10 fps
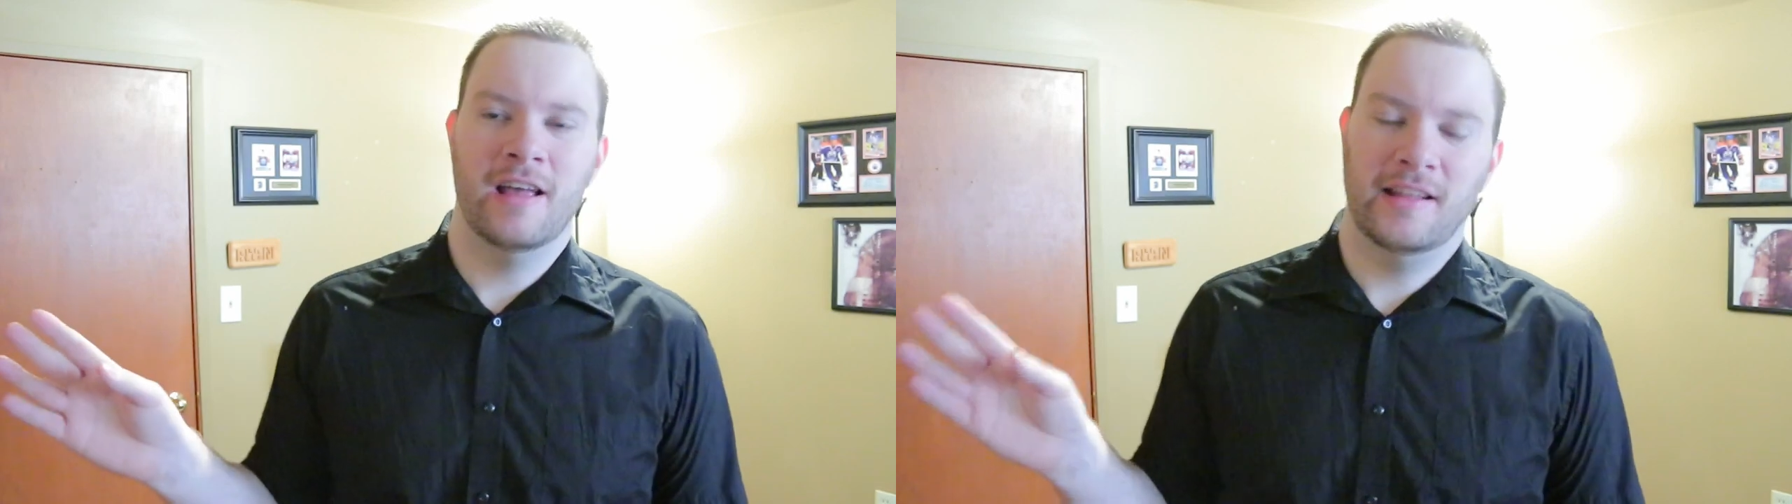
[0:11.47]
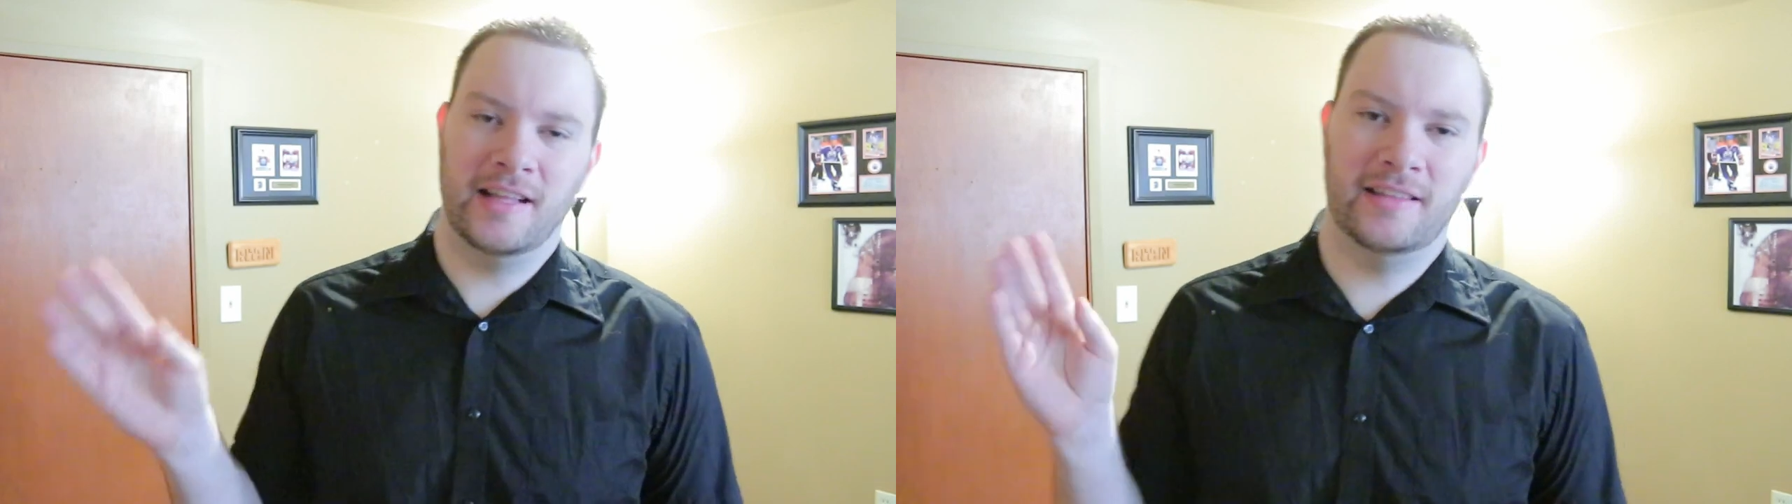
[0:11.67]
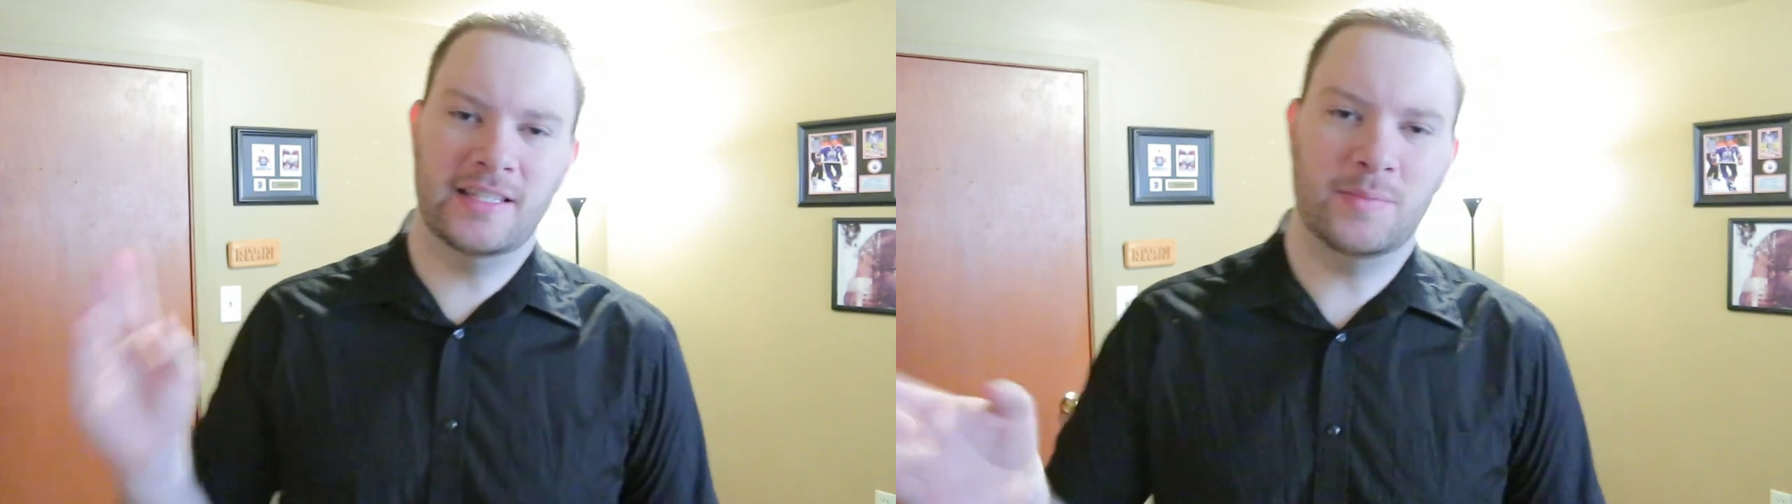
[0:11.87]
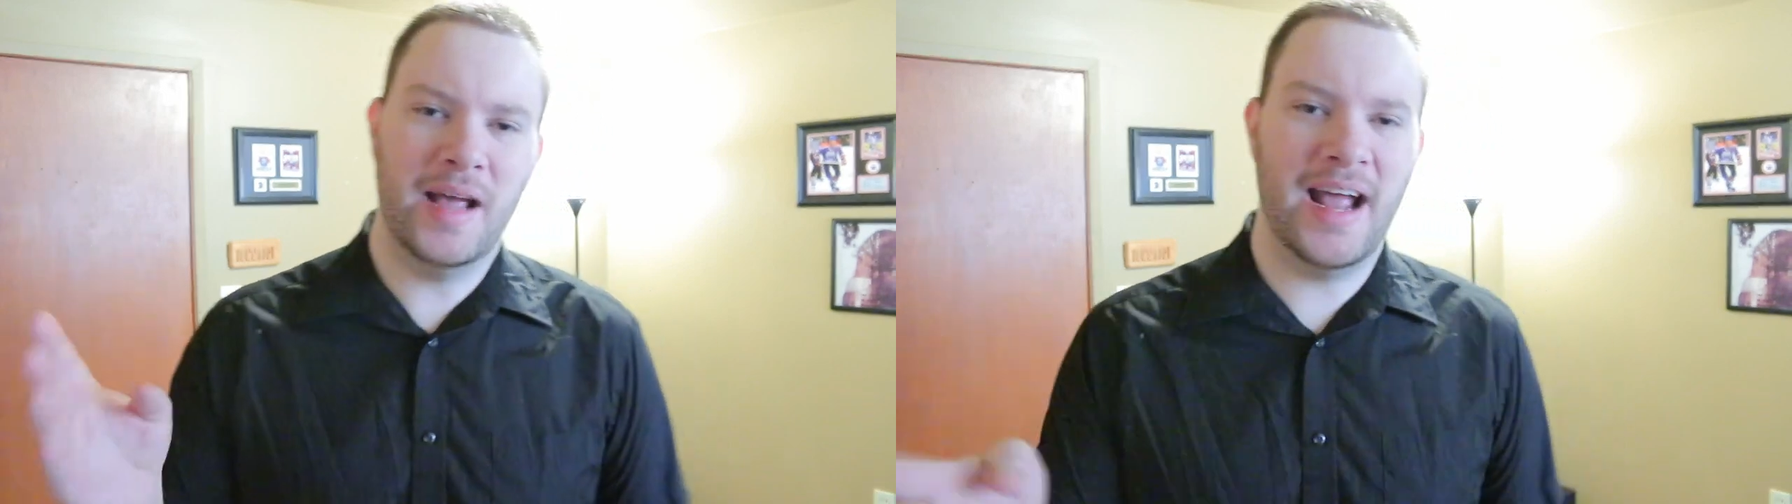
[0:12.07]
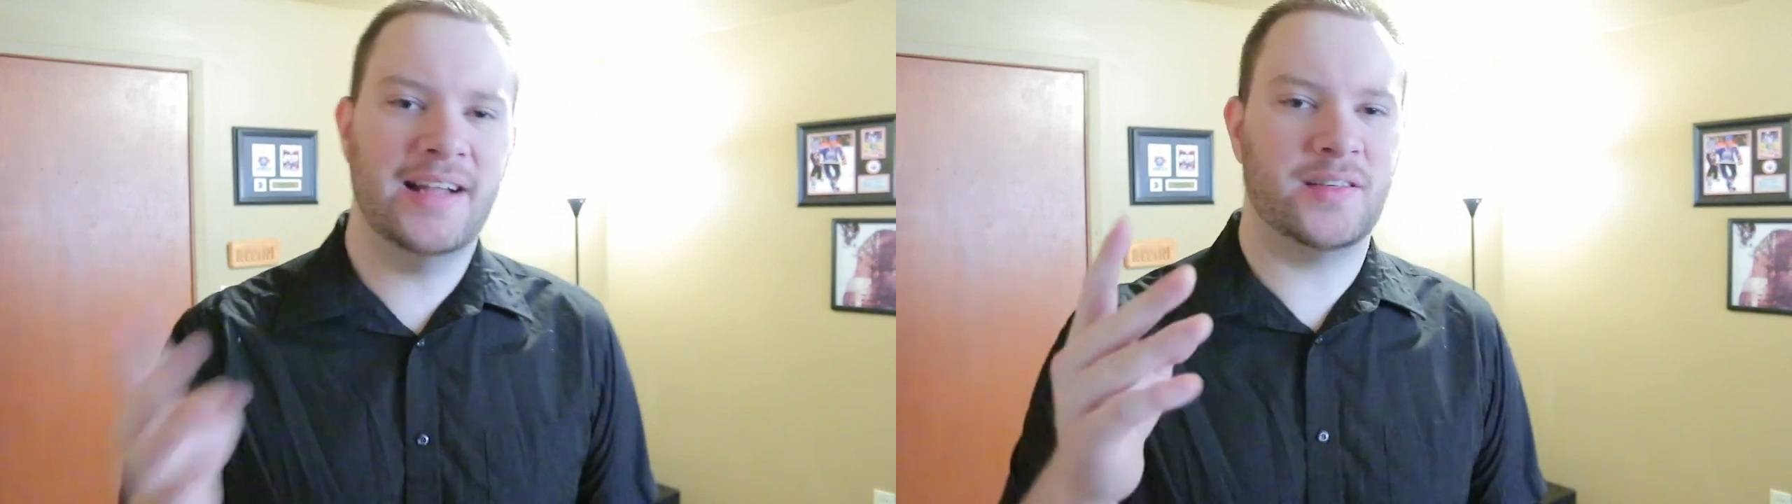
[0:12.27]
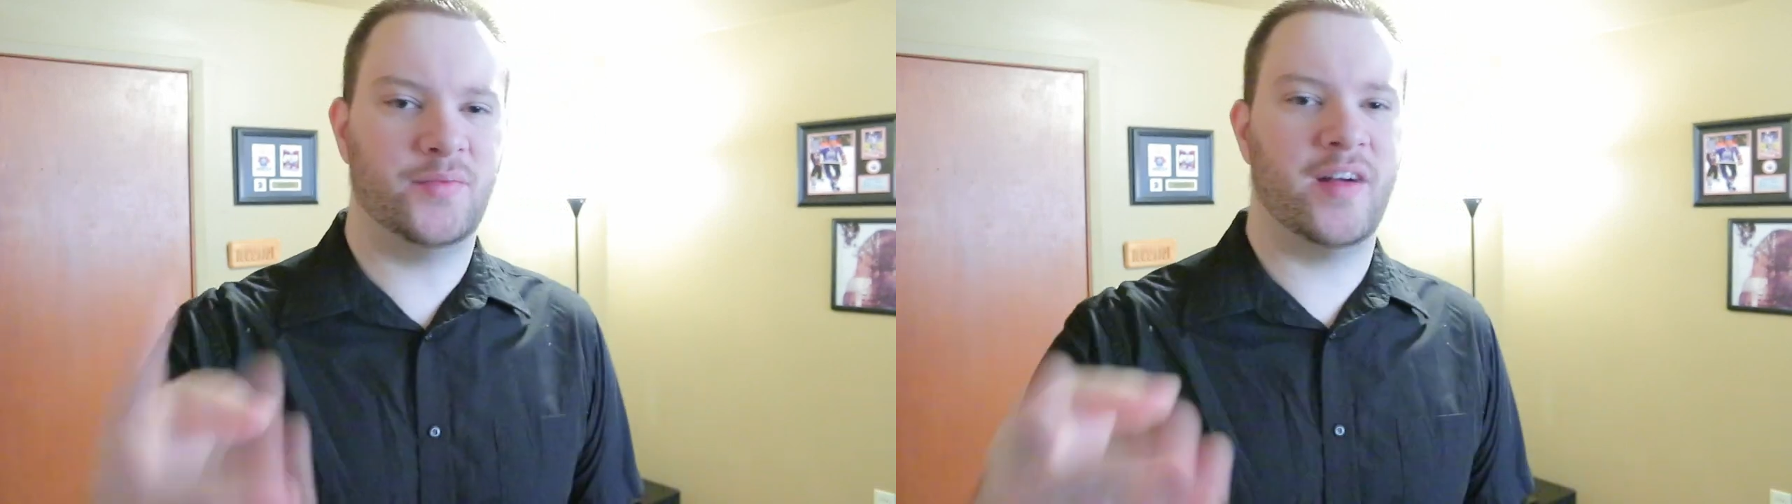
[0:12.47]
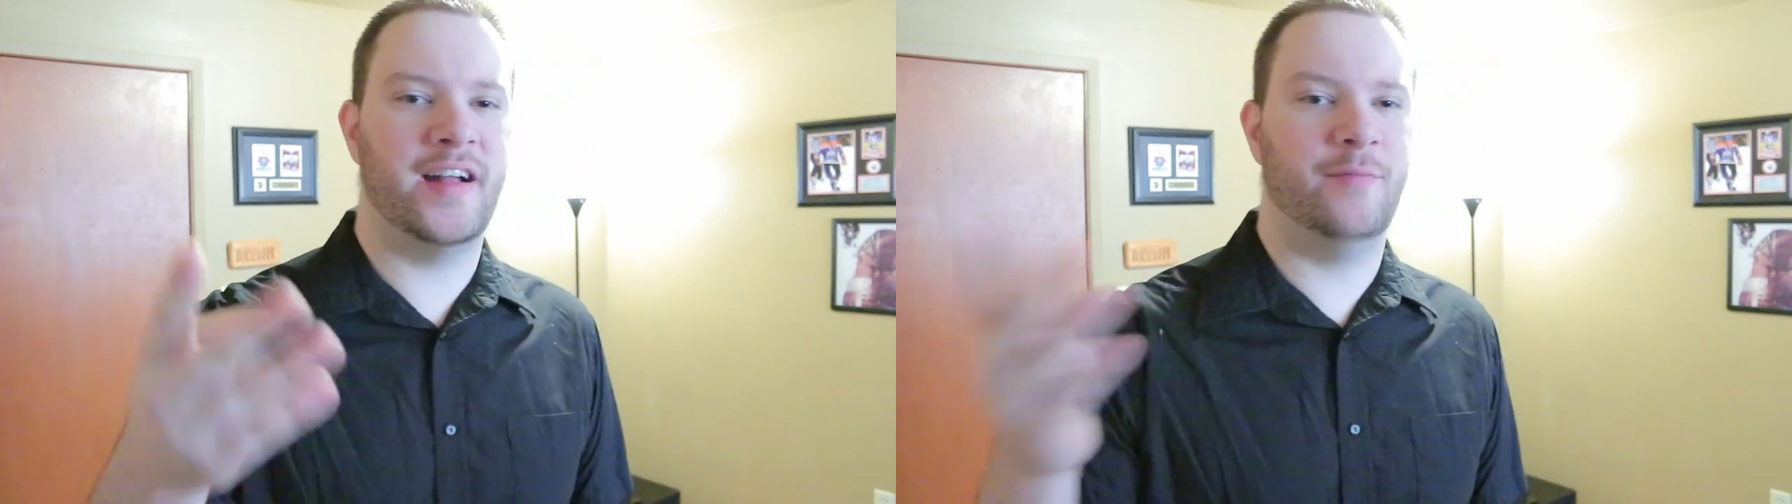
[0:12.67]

that this man's afraid